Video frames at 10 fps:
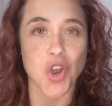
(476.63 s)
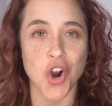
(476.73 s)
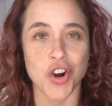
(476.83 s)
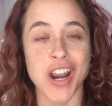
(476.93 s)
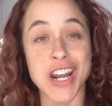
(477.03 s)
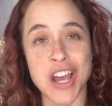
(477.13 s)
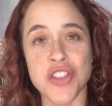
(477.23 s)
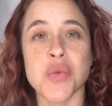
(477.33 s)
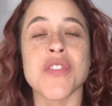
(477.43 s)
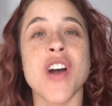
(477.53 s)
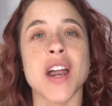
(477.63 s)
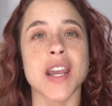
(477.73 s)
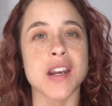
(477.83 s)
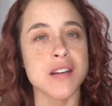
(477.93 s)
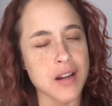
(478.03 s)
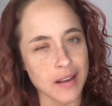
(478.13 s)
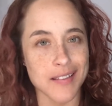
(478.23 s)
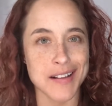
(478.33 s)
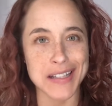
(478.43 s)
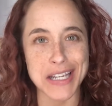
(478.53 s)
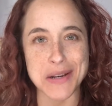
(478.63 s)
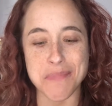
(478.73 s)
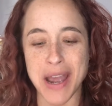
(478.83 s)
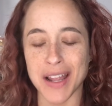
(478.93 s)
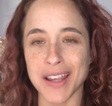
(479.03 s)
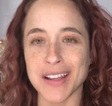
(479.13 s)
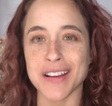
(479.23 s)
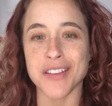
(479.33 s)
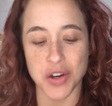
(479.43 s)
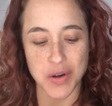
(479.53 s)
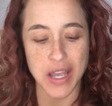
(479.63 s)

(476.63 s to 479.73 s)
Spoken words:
All right, now that we've got a nice clean palette, let's go